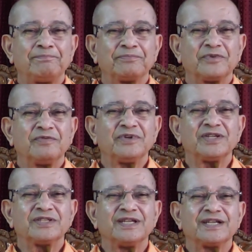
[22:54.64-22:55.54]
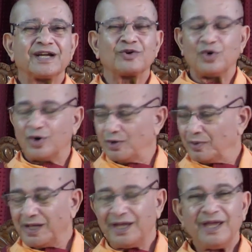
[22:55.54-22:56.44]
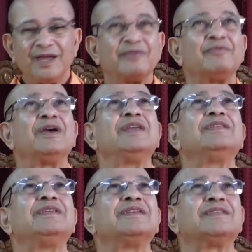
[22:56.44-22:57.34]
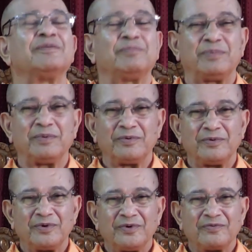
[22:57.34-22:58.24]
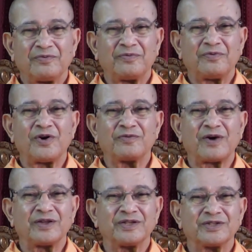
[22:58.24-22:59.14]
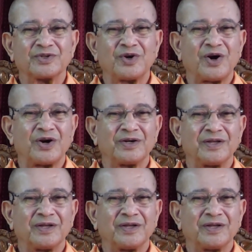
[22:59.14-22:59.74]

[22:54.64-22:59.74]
fishes eat and go away. Where did the forefathers got?